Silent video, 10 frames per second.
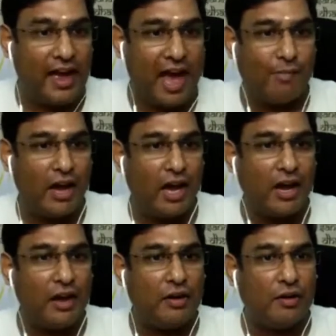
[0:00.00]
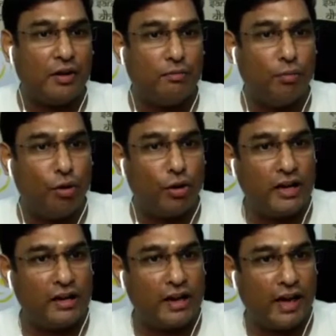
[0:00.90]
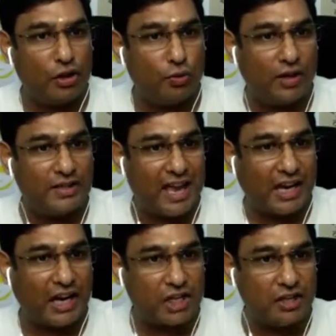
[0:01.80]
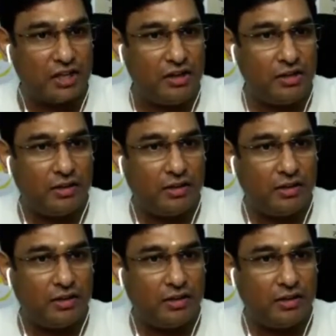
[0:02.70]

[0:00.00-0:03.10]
Am I more inclined towards action?